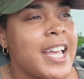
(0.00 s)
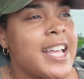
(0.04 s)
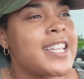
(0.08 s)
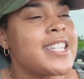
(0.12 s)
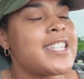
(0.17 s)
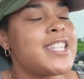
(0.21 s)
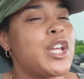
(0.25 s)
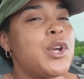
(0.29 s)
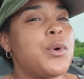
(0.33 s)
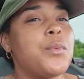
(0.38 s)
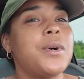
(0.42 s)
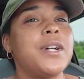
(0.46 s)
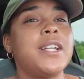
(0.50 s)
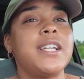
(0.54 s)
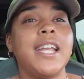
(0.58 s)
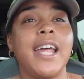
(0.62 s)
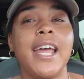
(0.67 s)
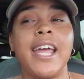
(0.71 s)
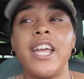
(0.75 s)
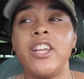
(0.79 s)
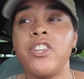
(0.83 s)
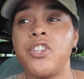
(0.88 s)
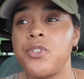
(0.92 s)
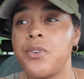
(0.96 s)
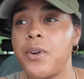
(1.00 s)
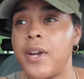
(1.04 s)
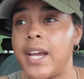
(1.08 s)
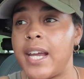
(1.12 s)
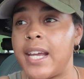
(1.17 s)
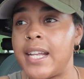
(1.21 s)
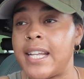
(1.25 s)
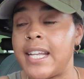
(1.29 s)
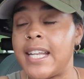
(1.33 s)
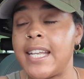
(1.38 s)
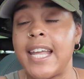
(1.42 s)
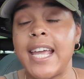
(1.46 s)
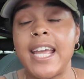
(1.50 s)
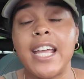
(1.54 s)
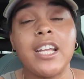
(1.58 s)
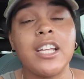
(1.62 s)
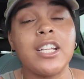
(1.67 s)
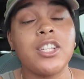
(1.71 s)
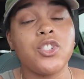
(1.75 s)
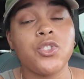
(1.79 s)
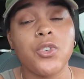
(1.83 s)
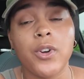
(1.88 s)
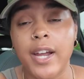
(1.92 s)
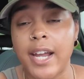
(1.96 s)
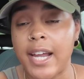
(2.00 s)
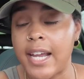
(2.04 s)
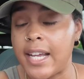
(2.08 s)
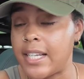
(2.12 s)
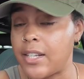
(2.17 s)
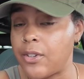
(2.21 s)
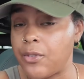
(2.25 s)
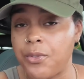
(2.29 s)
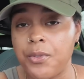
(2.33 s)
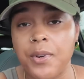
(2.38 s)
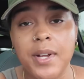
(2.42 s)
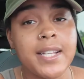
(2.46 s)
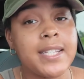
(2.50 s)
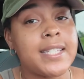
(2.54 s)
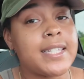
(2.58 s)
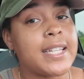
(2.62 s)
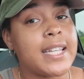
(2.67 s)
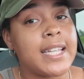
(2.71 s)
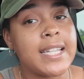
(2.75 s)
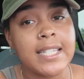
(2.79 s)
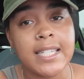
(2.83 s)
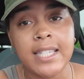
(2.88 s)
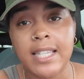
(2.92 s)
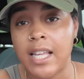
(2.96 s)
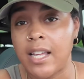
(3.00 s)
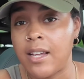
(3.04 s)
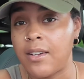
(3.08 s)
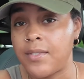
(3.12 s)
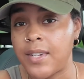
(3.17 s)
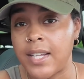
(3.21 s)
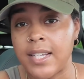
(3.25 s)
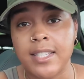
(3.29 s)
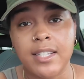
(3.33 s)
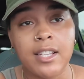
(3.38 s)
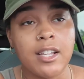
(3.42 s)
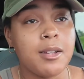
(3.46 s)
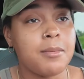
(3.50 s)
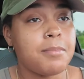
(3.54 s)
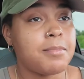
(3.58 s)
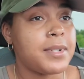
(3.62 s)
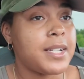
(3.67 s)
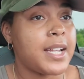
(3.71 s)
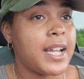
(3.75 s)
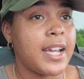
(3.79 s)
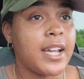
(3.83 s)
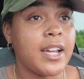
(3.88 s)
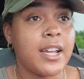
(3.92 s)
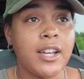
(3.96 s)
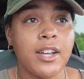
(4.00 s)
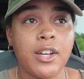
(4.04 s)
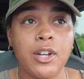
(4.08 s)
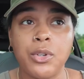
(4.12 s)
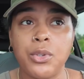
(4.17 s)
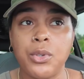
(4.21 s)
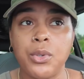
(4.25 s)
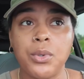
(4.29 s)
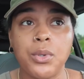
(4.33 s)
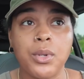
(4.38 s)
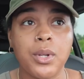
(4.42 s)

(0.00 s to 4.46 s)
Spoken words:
See, what they trade the risky stuff that's up, down,